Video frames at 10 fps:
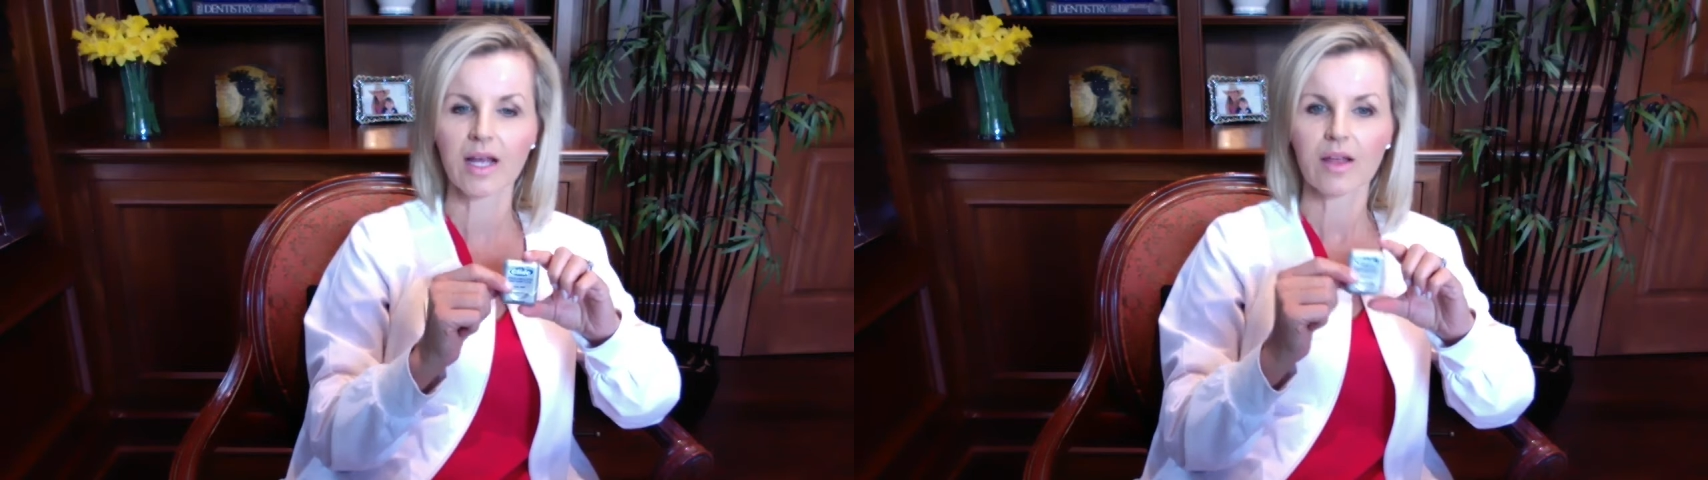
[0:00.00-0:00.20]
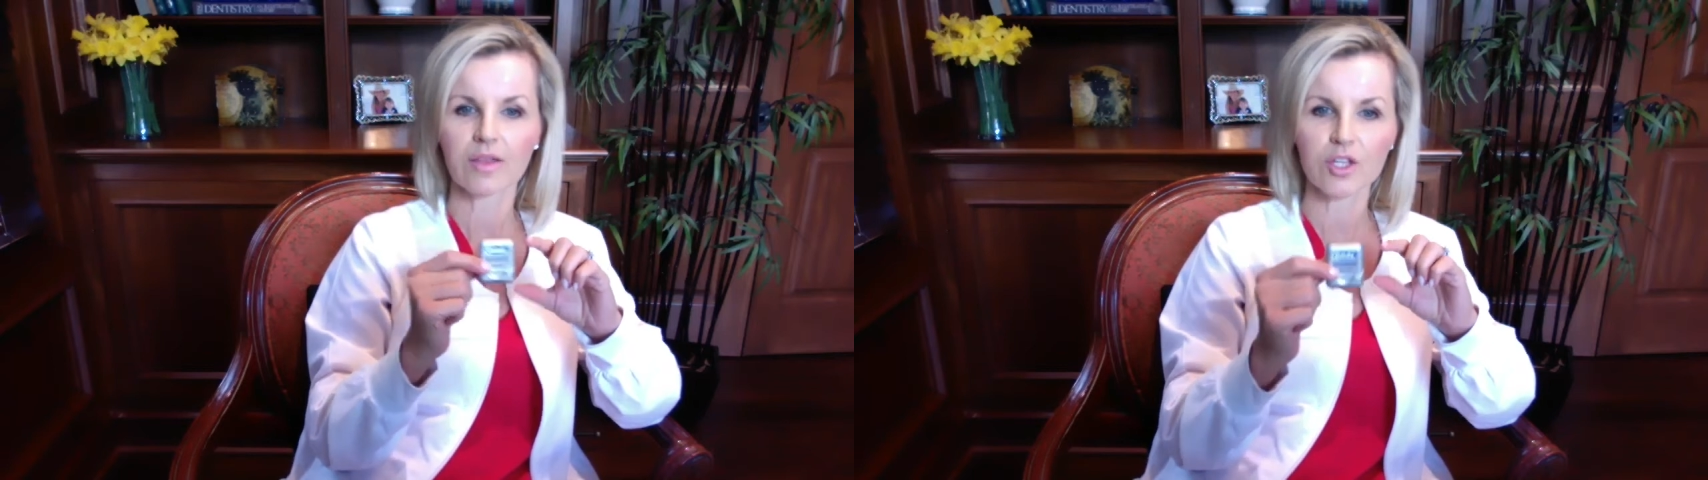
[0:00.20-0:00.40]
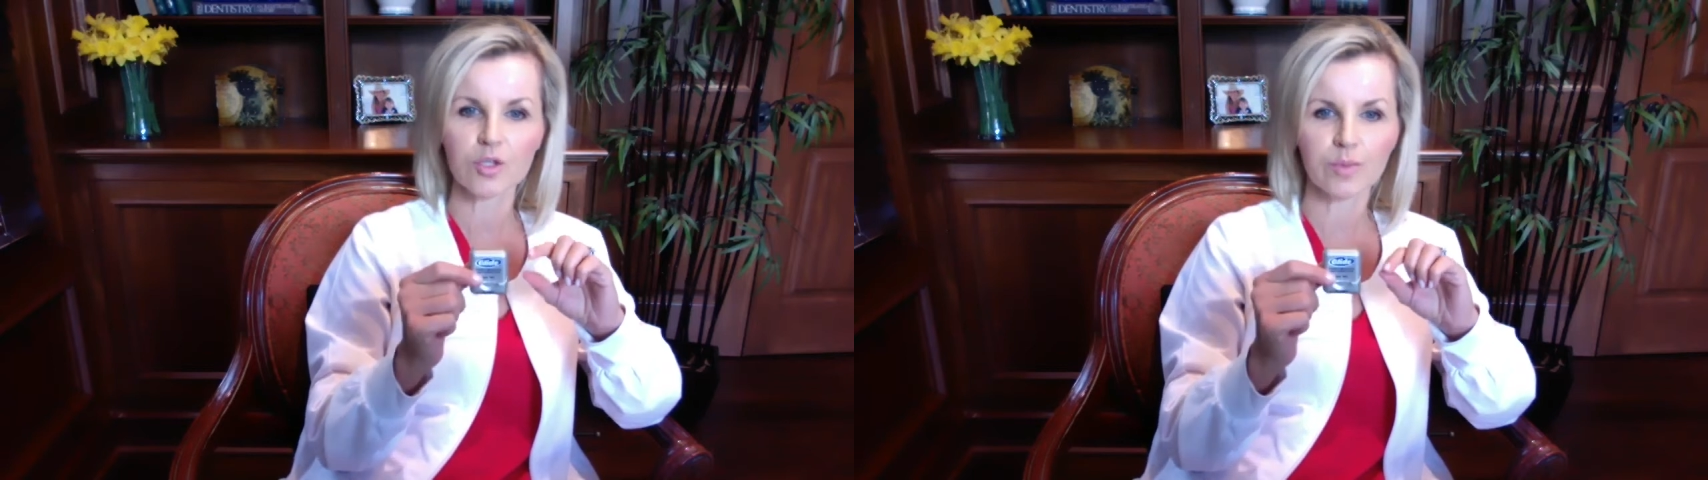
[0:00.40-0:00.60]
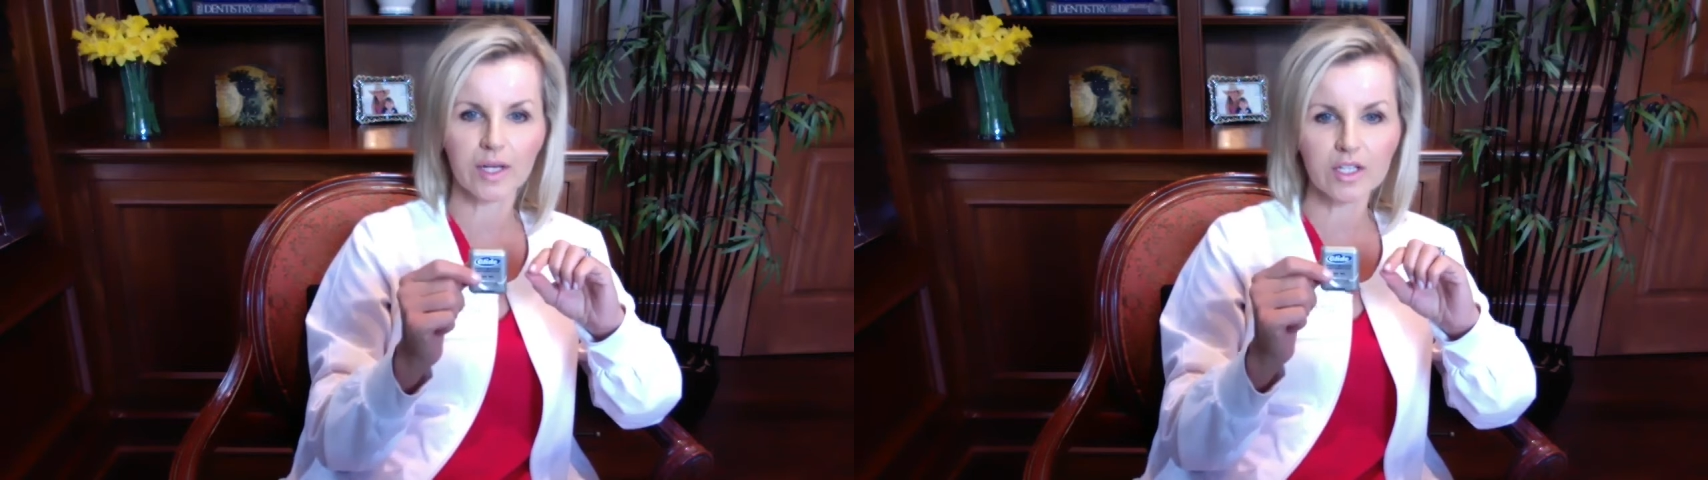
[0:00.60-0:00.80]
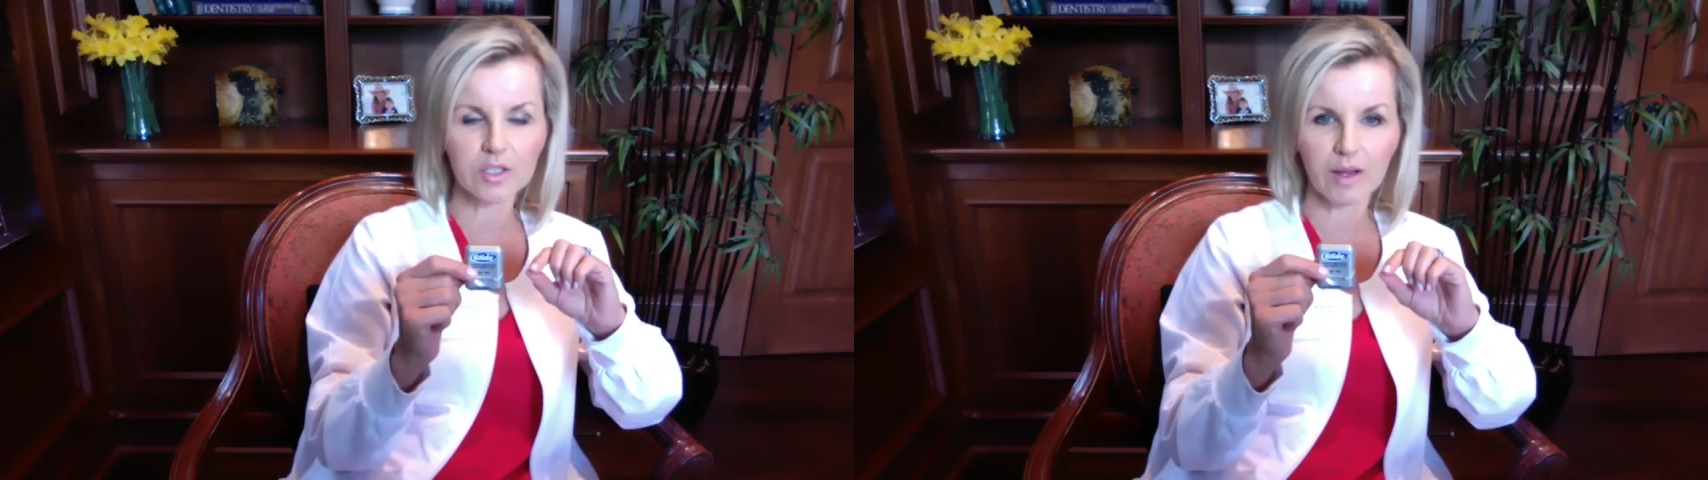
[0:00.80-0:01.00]
This
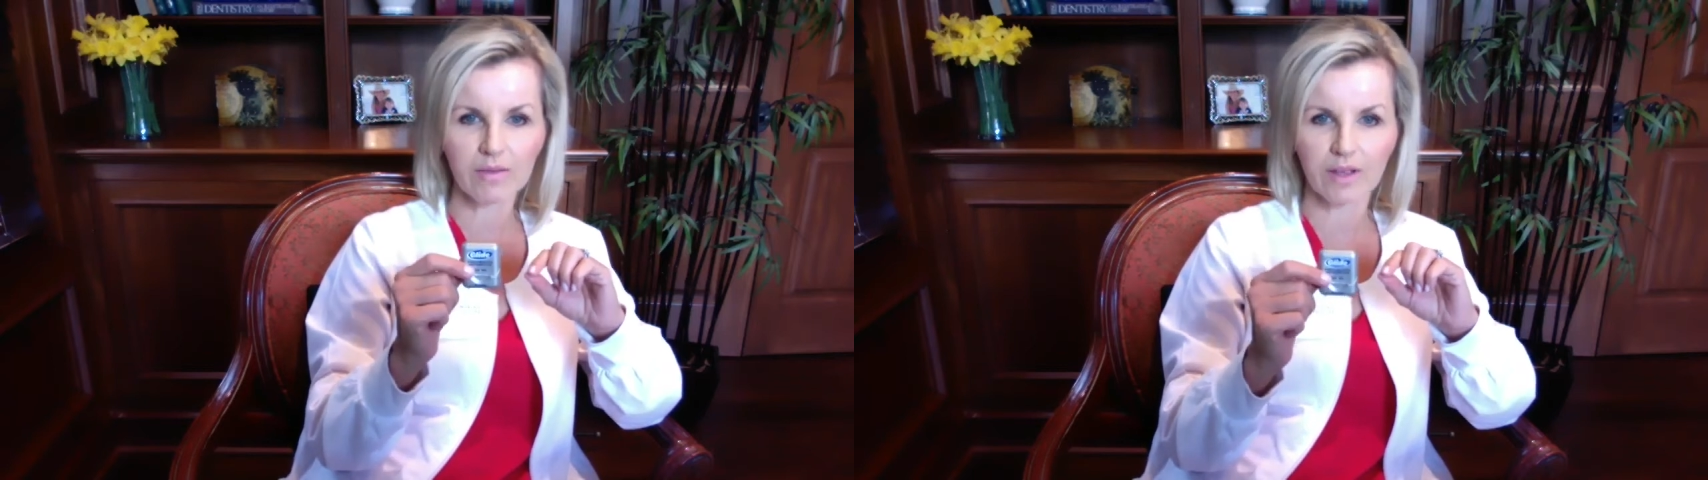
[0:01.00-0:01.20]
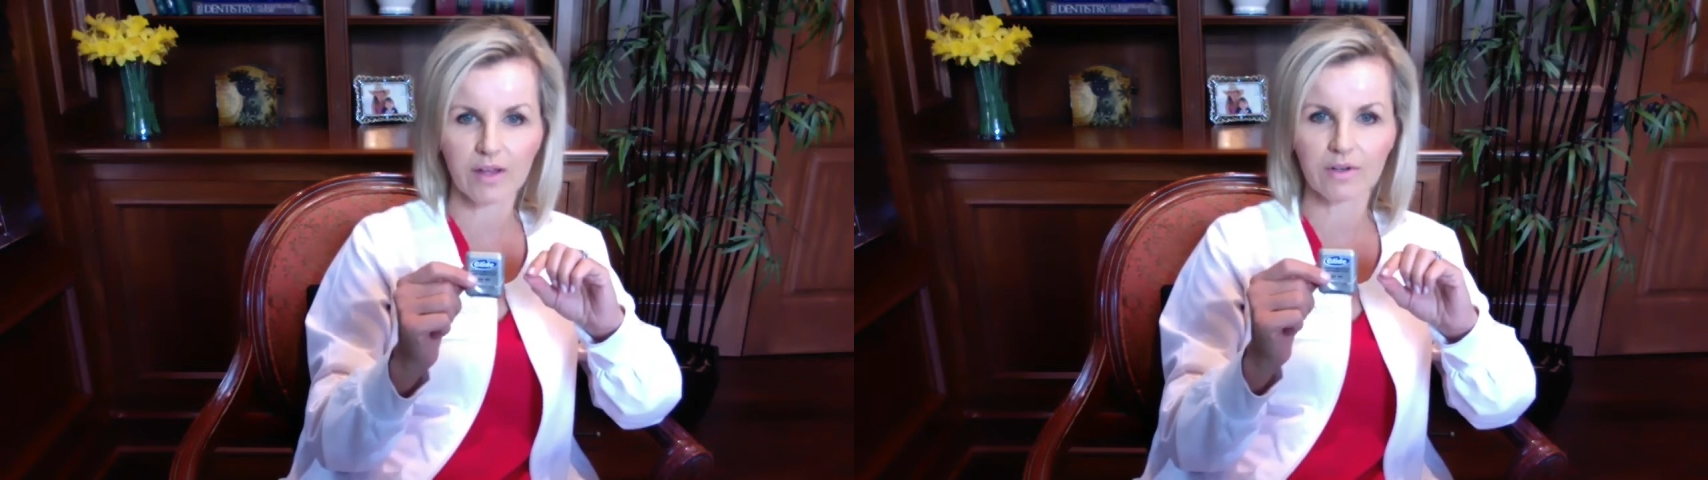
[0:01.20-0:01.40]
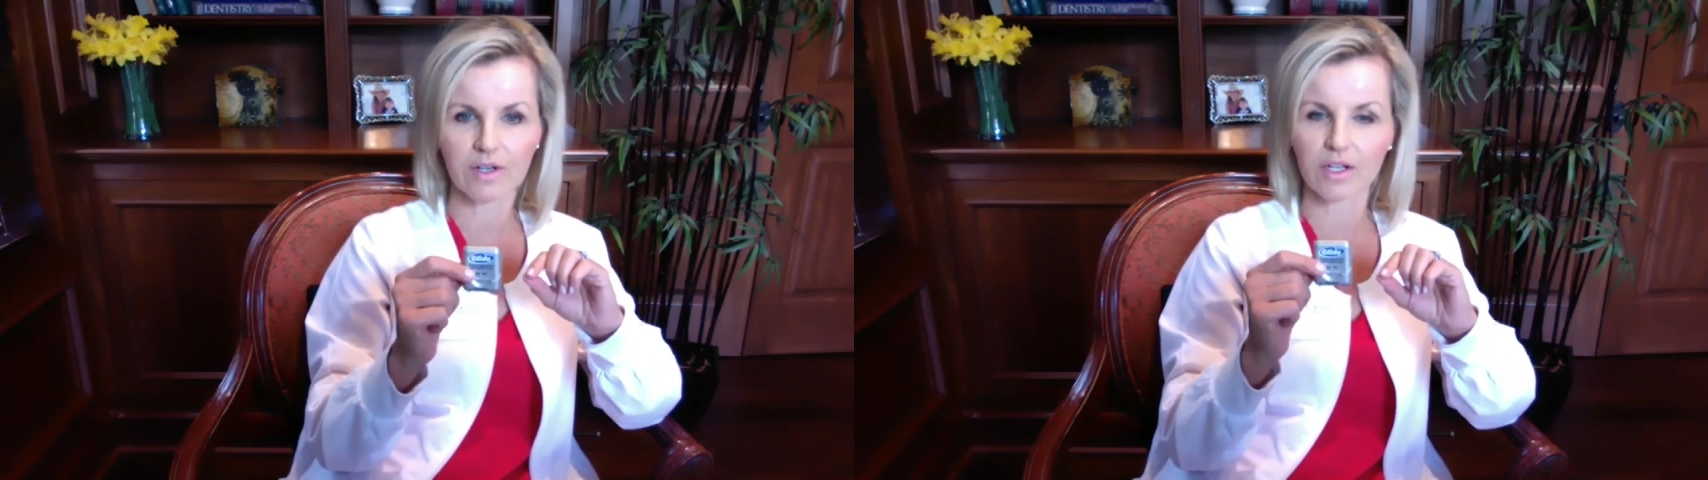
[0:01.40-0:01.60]
brand is my favorite.